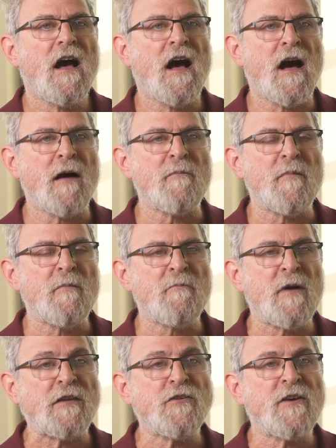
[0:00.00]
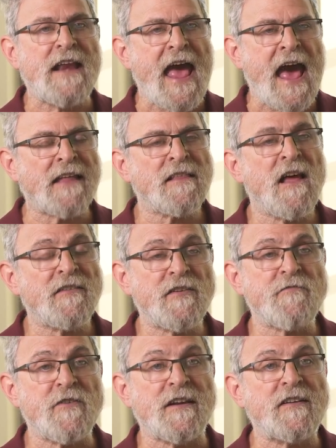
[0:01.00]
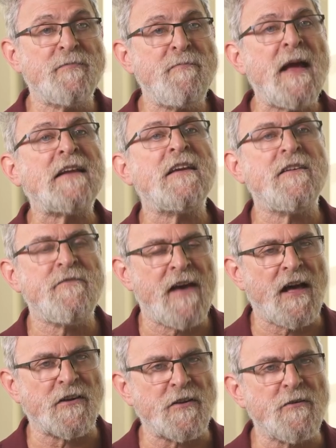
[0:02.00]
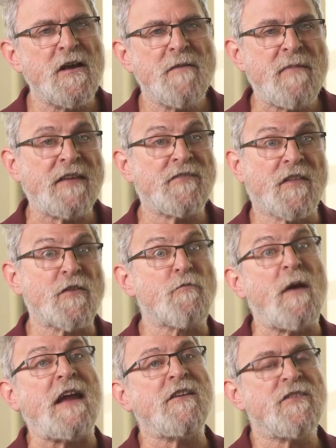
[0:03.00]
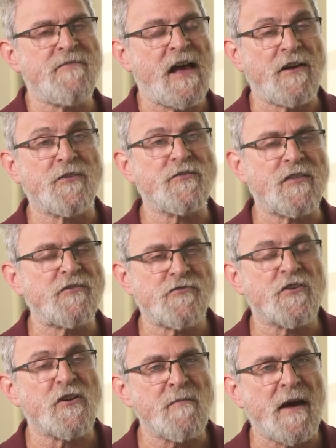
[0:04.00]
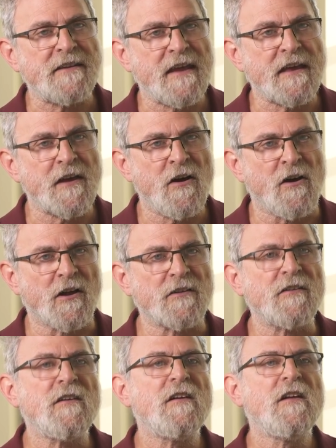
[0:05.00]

But you could analyze it for an expected value based on the range of values that sugar might take on.